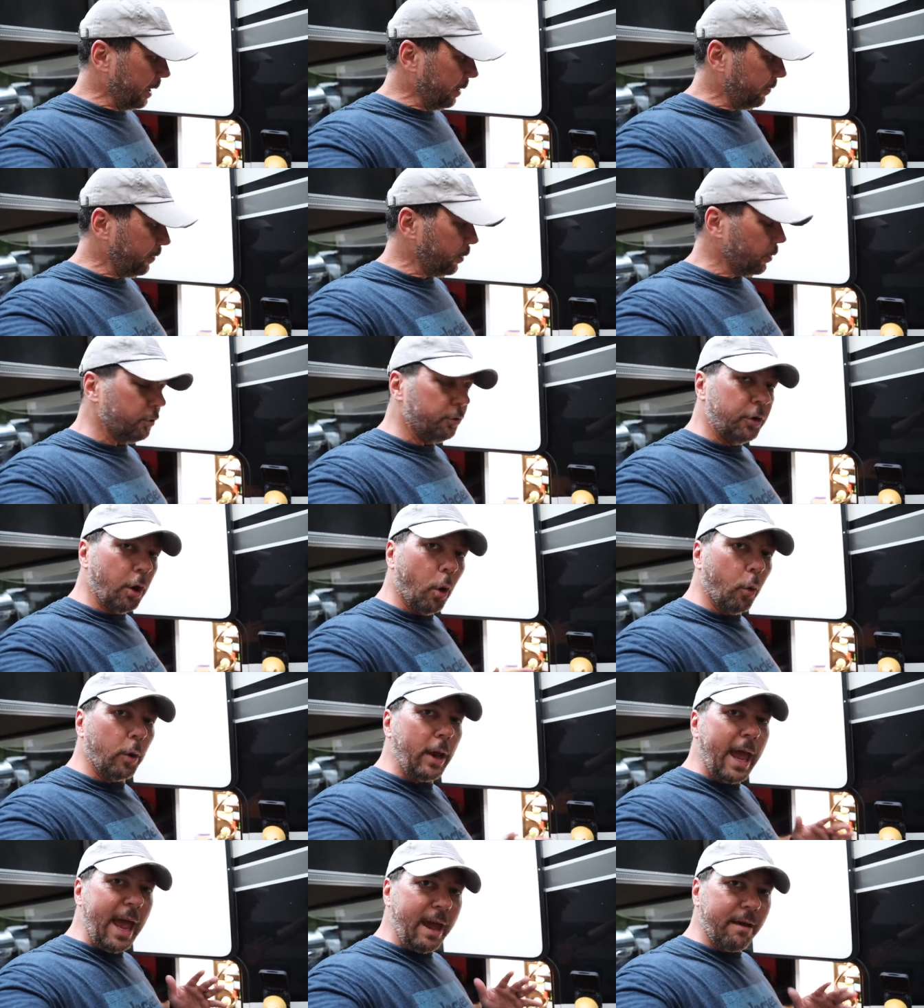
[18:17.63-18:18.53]
if you
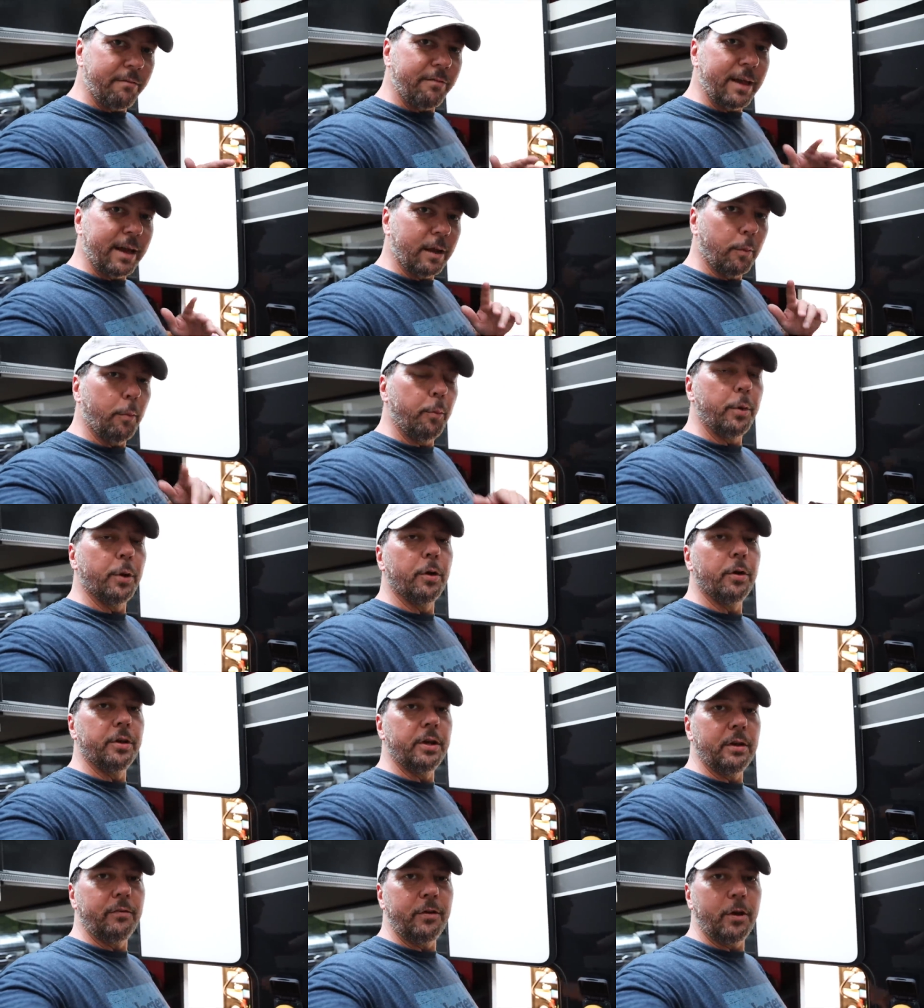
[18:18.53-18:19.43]
don't have that
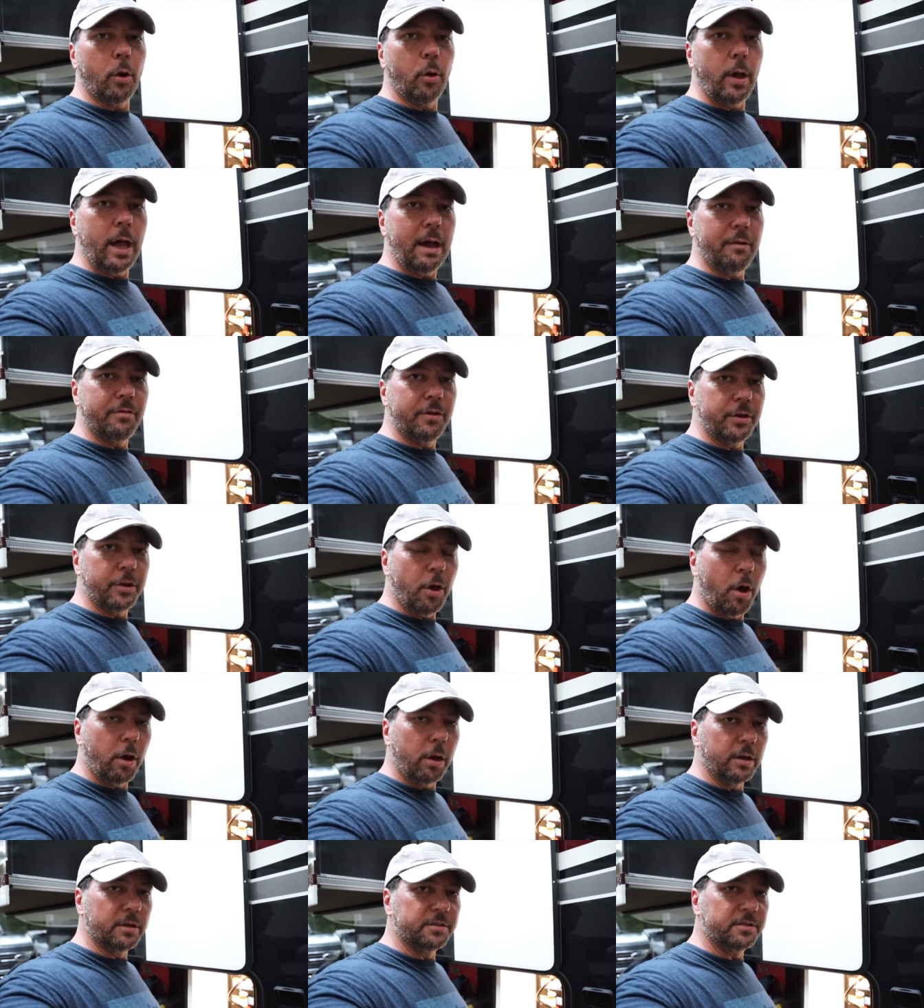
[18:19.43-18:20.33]
ability, if you don't have the
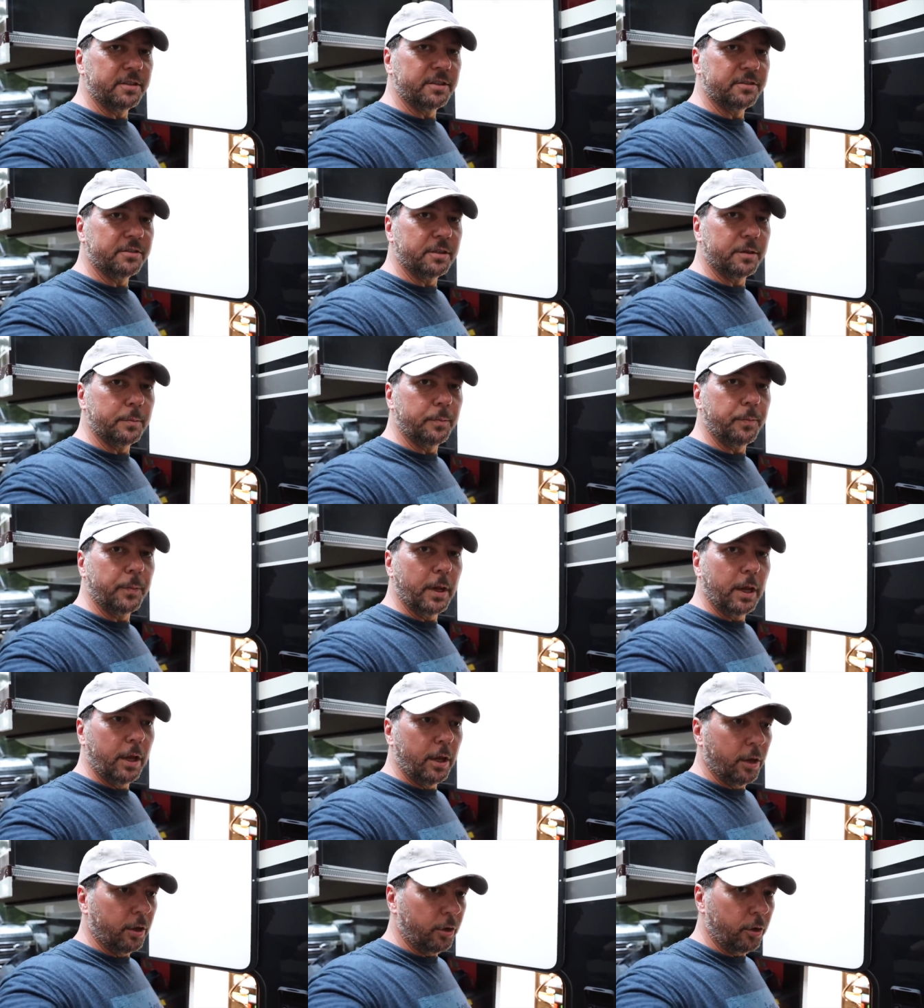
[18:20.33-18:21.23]
Nautilus system,
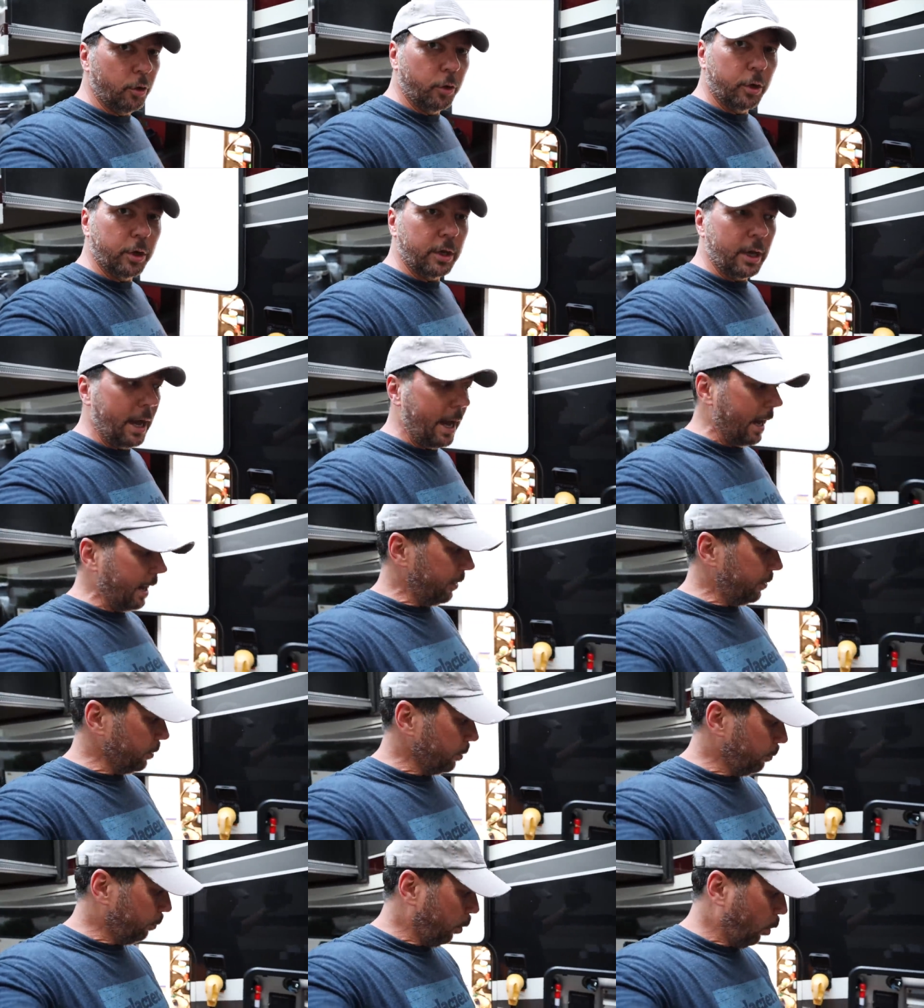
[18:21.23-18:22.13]
you can
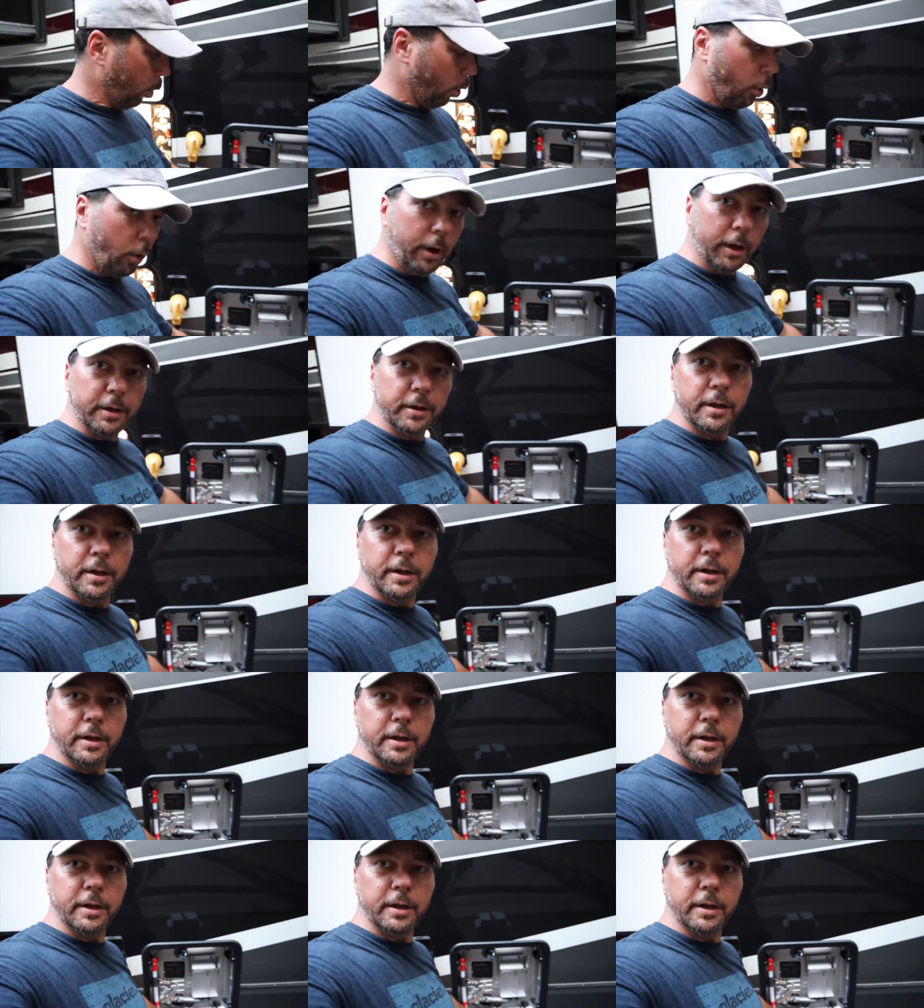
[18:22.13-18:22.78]
either pour it